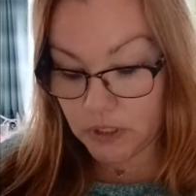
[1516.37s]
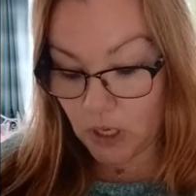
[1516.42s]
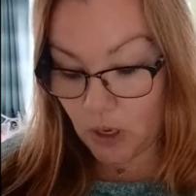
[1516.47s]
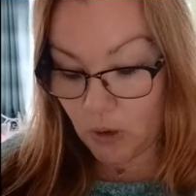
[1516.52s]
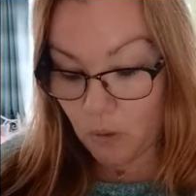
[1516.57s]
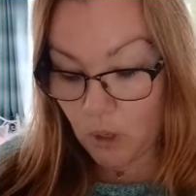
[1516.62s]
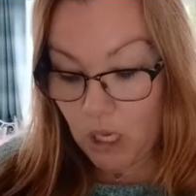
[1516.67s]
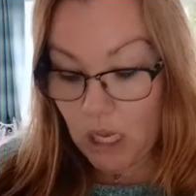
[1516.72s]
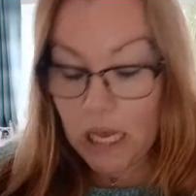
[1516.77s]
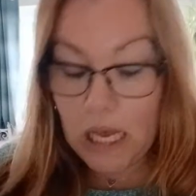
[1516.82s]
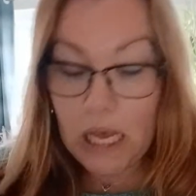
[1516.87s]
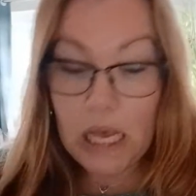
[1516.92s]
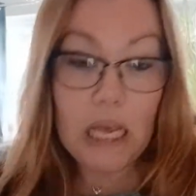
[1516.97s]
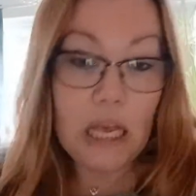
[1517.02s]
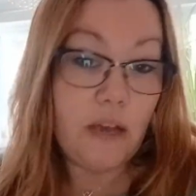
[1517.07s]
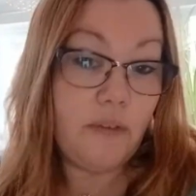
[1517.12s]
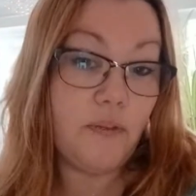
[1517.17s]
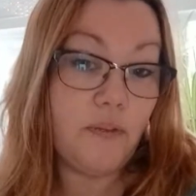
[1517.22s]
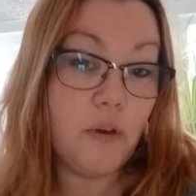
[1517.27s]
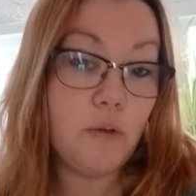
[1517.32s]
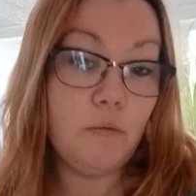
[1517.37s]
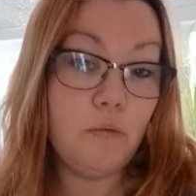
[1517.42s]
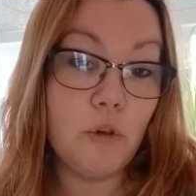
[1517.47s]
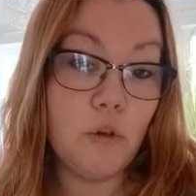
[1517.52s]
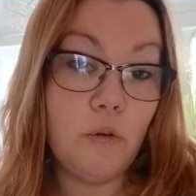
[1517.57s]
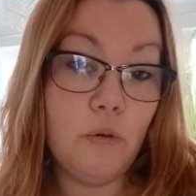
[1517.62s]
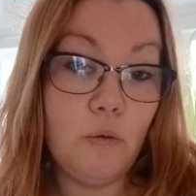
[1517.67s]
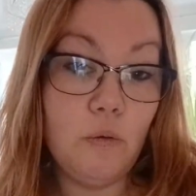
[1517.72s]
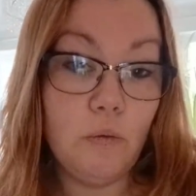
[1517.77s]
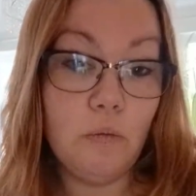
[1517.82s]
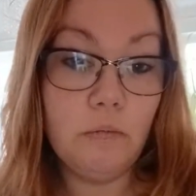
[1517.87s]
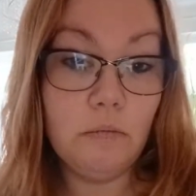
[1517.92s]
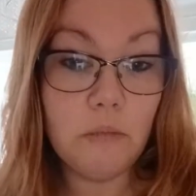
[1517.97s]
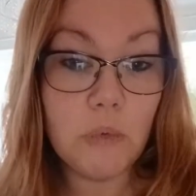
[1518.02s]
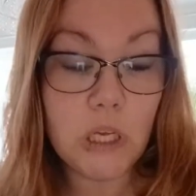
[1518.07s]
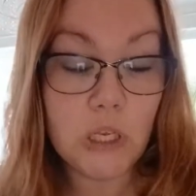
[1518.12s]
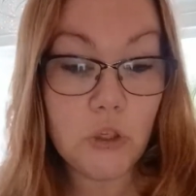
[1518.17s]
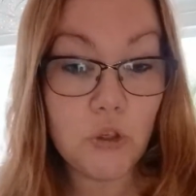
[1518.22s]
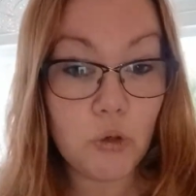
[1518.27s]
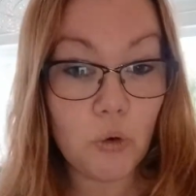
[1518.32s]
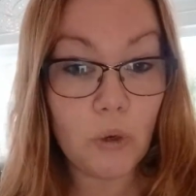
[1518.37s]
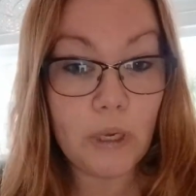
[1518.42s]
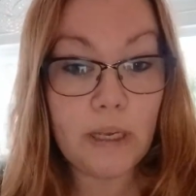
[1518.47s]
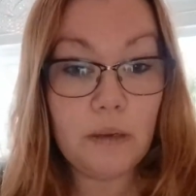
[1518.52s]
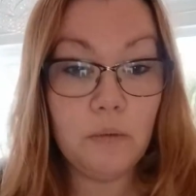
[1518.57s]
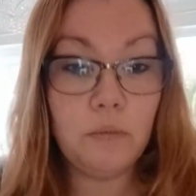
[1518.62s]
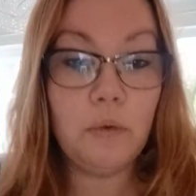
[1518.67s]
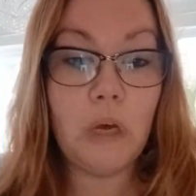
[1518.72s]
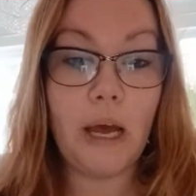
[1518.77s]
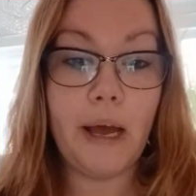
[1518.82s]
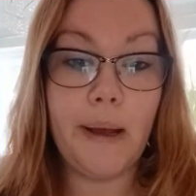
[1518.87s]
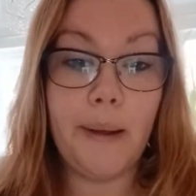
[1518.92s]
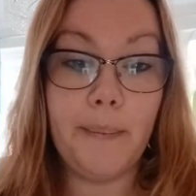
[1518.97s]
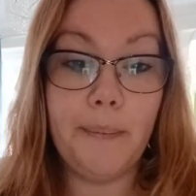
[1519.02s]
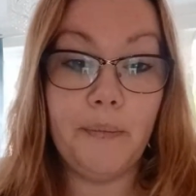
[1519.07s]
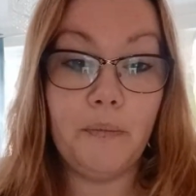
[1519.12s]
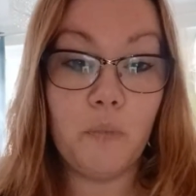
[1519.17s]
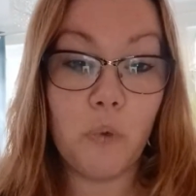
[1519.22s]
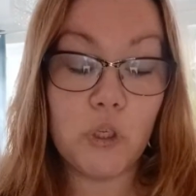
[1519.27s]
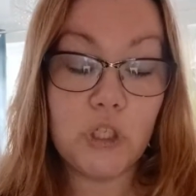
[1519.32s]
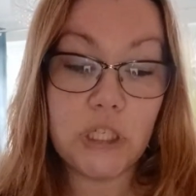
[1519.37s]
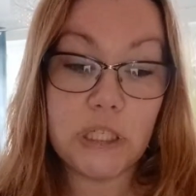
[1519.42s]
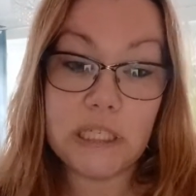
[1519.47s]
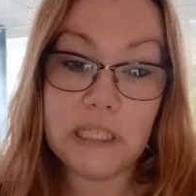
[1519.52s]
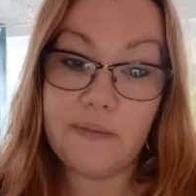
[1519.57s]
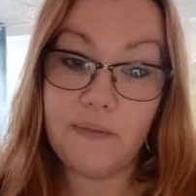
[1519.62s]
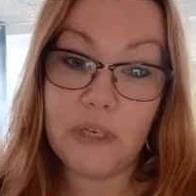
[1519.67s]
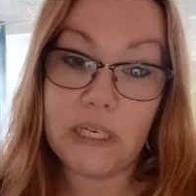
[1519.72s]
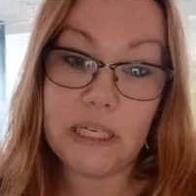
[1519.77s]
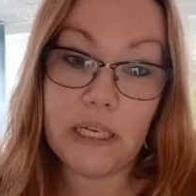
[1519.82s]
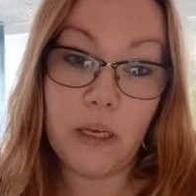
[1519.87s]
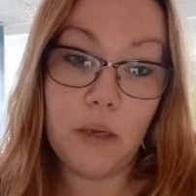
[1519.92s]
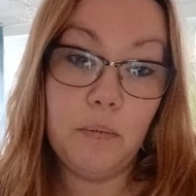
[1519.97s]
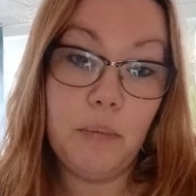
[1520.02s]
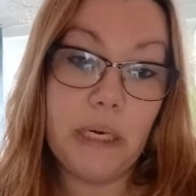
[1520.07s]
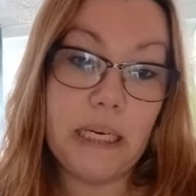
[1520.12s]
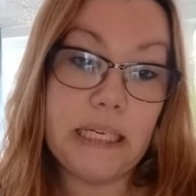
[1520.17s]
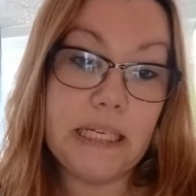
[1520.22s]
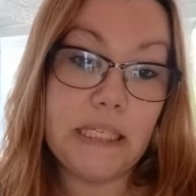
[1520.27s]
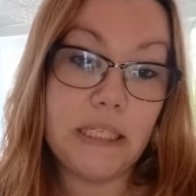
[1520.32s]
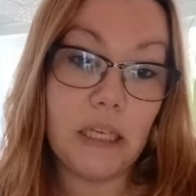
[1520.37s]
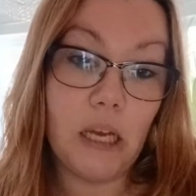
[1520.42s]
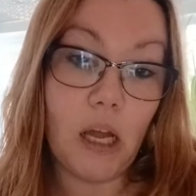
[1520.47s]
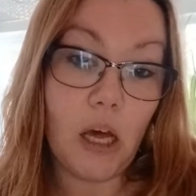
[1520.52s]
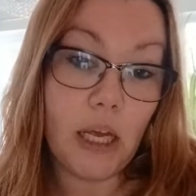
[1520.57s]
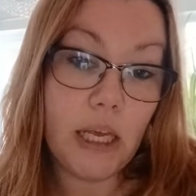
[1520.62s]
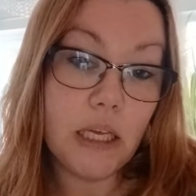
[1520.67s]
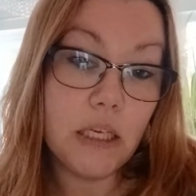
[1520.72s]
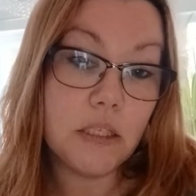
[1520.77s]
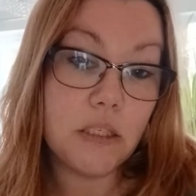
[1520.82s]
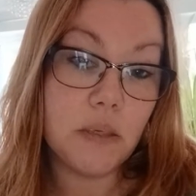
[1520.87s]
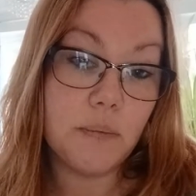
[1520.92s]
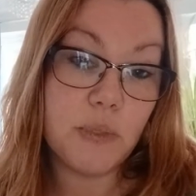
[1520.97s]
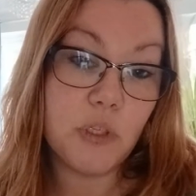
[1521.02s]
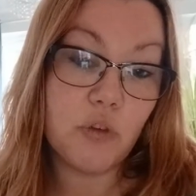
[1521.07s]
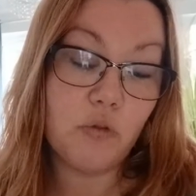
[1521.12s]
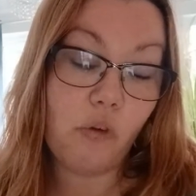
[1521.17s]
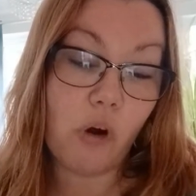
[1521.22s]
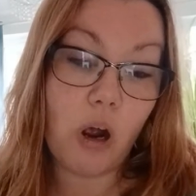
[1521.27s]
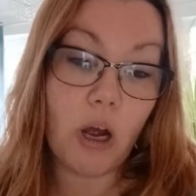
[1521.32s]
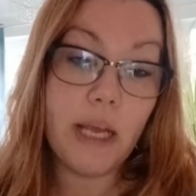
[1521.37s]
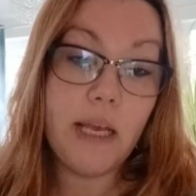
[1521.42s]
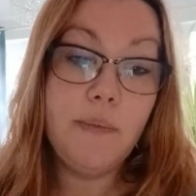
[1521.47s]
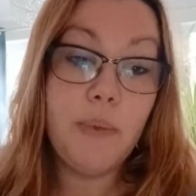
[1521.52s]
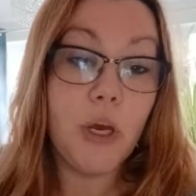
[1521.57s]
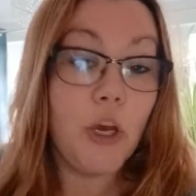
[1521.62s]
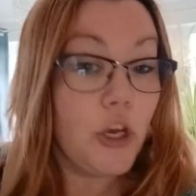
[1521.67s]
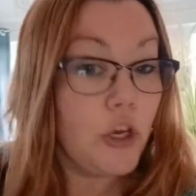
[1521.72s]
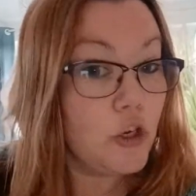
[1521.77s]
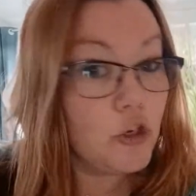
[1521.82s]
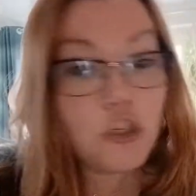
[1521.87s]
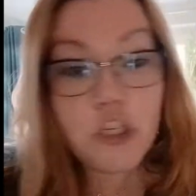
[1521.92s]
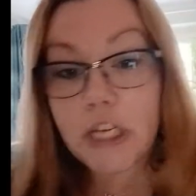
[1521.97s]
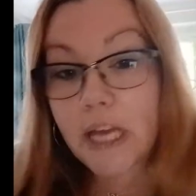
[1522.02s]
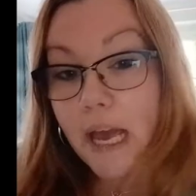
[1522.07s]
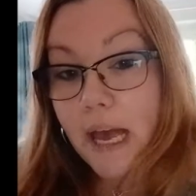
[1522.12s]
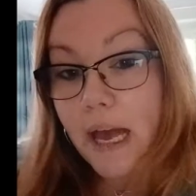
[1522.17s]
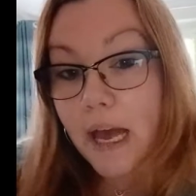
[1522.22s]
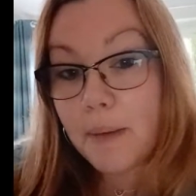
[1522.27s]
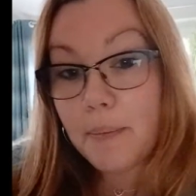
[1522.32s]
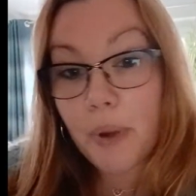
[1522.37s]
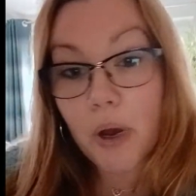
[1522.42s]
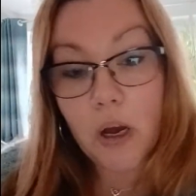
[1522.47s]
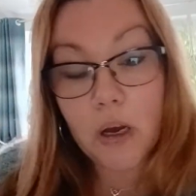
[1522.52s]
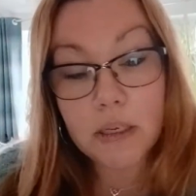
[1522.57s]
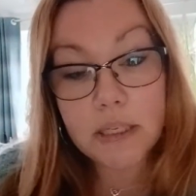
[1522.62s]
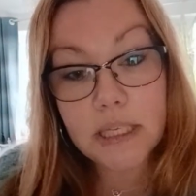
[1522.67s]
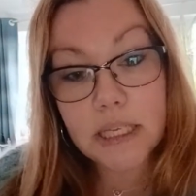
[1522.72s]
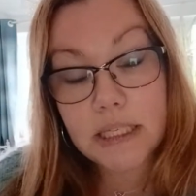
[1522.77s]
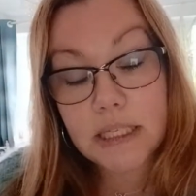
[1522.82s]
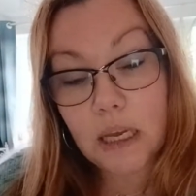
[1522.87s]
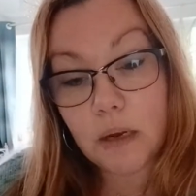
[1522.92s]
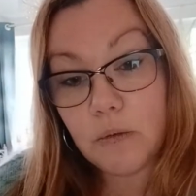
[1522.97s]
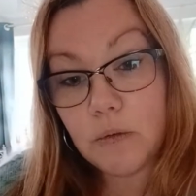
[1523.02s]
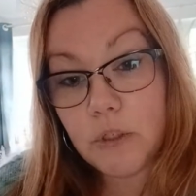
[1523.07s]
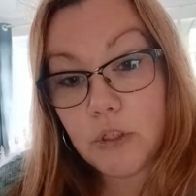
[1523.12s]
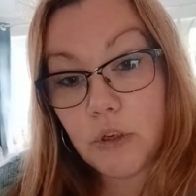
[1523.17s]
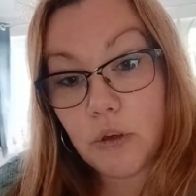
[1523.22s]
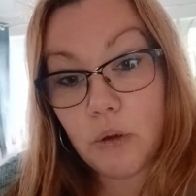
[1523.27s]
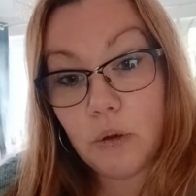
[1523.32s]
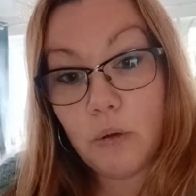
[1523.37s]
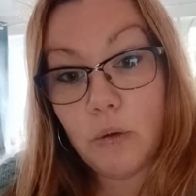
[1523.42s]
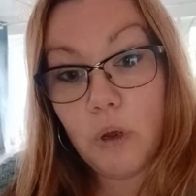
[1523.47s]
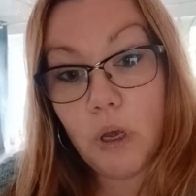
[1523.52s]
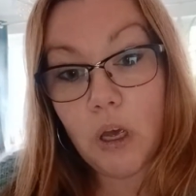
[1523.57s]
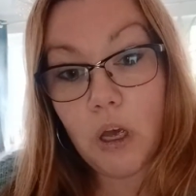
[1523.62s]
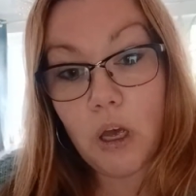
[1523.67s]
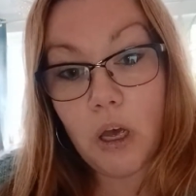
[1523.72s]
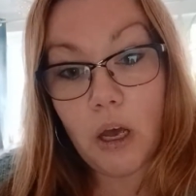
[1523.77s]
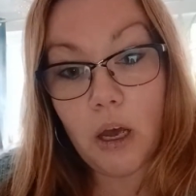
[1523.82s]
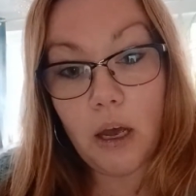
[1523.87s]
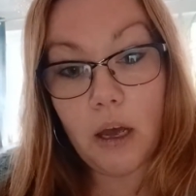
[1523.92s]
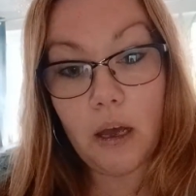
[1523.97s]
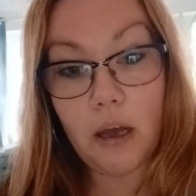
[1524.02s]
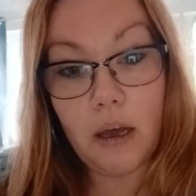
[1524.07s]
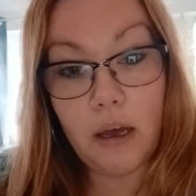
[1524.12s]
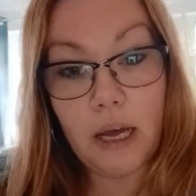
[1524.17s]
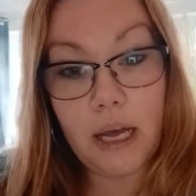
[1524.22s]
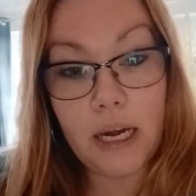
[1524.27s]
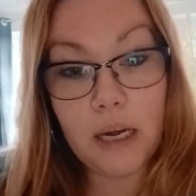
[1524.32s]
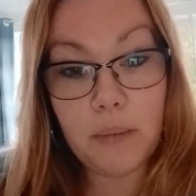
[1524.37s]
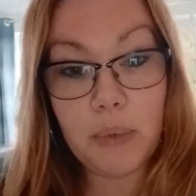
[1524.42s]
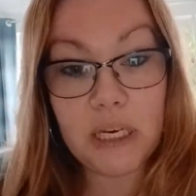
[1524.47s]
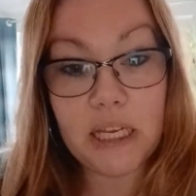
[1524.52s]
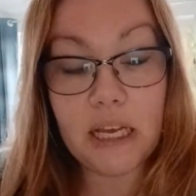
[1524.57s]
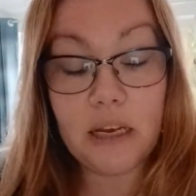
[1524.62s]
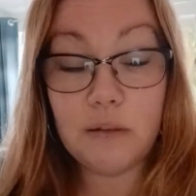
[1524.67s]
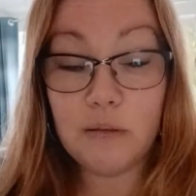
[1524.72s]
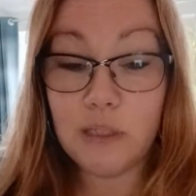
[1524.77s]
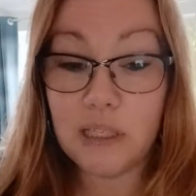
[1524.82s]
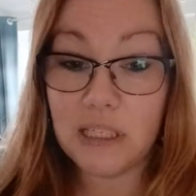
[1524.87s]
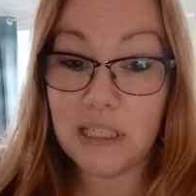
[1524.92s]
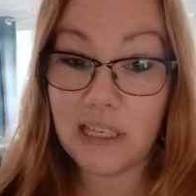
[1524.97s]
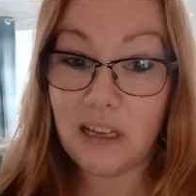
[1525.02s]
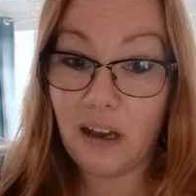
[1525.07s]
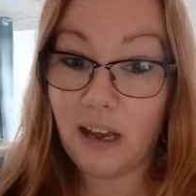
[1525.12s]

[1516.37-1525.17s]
So if you do enjoy watching this video, please like, subscribe, share, pass this out to anybody else.